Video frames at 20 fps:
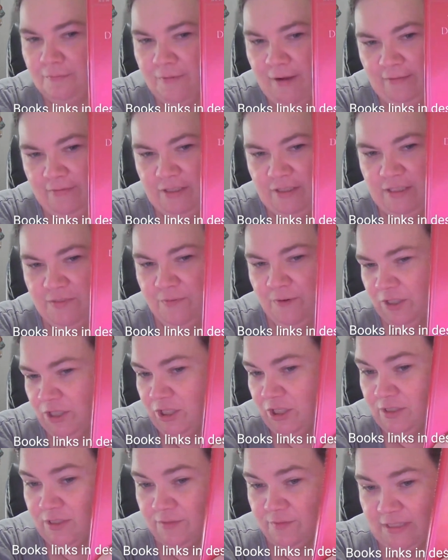5
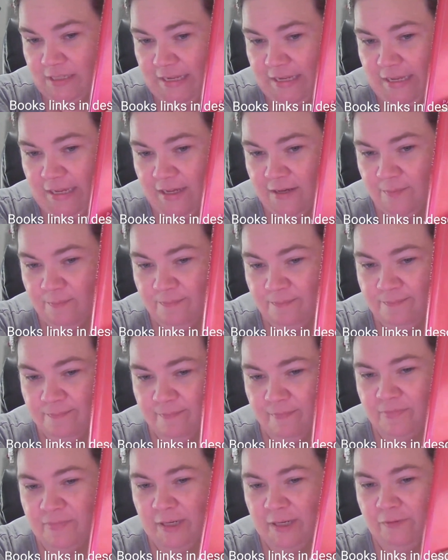Dysfunctions of a Team,
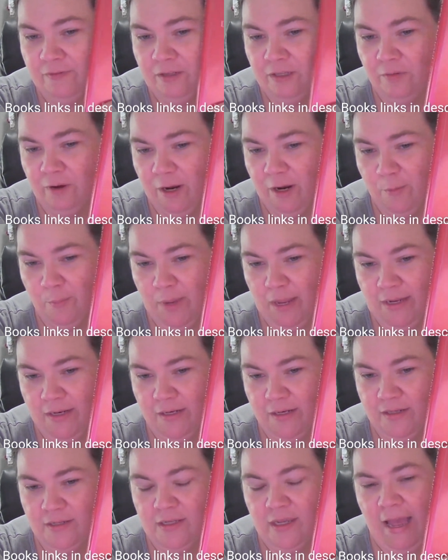definitely
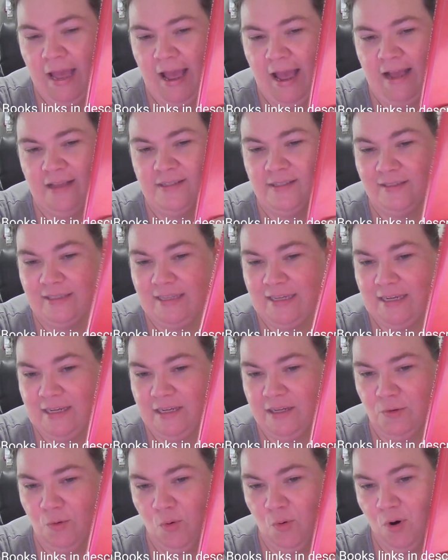recommend as a
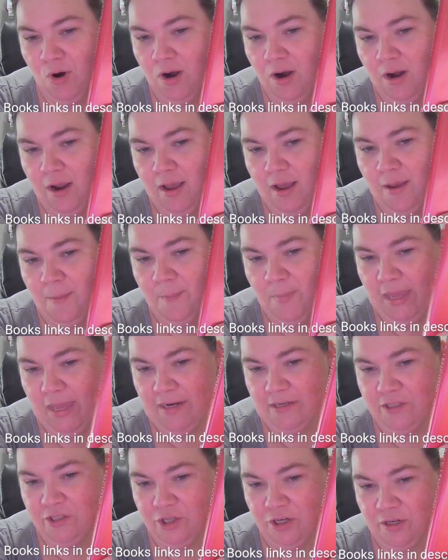lead or a
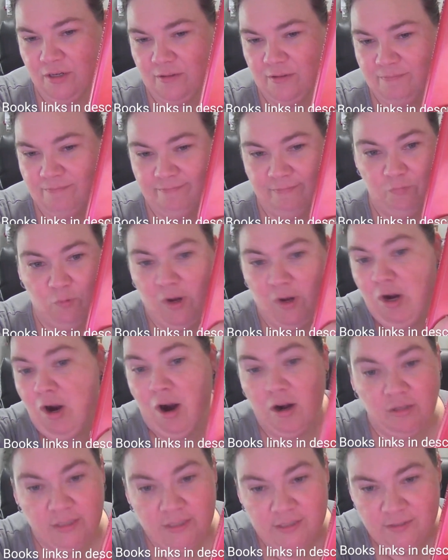manager,
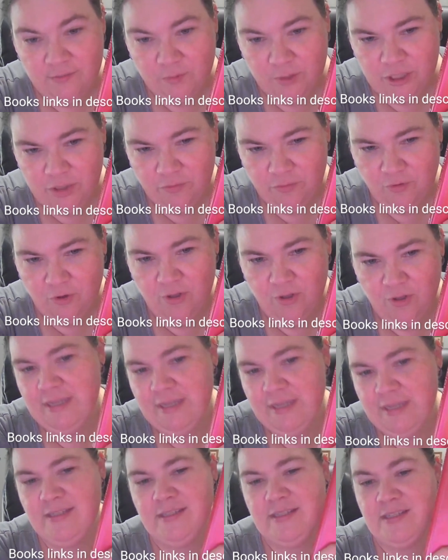regardless of what your role
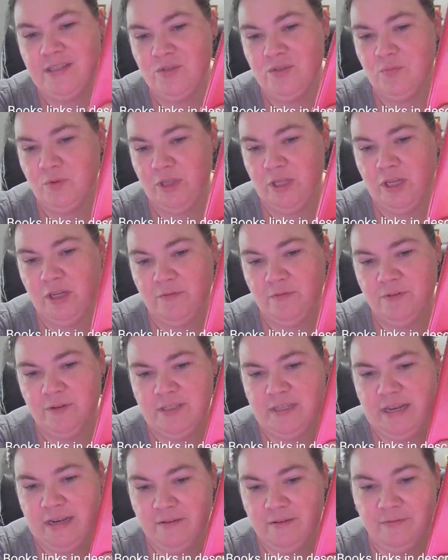is. This is really good for
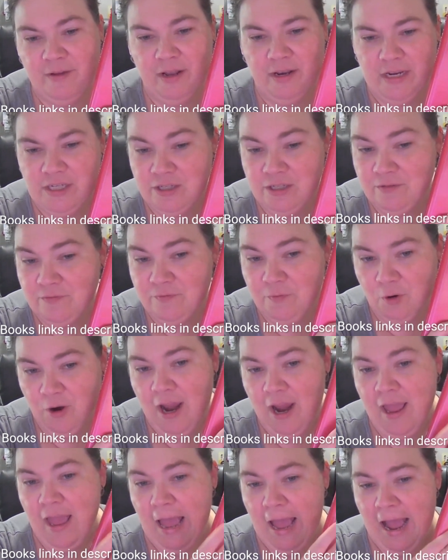setting a foundation
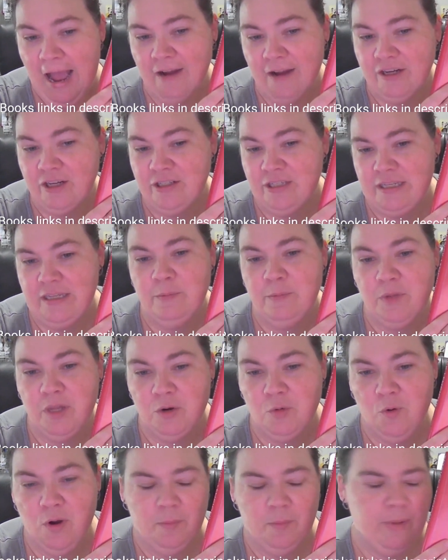for how your team
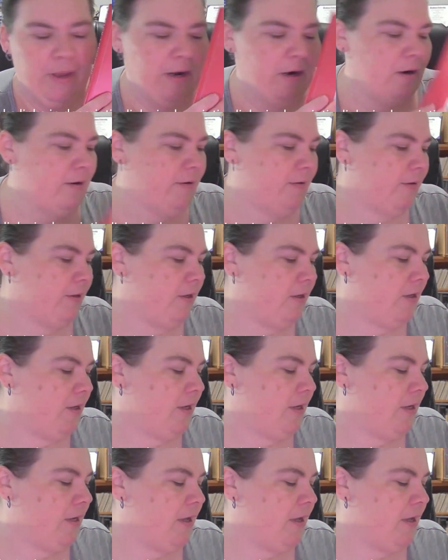can work better. If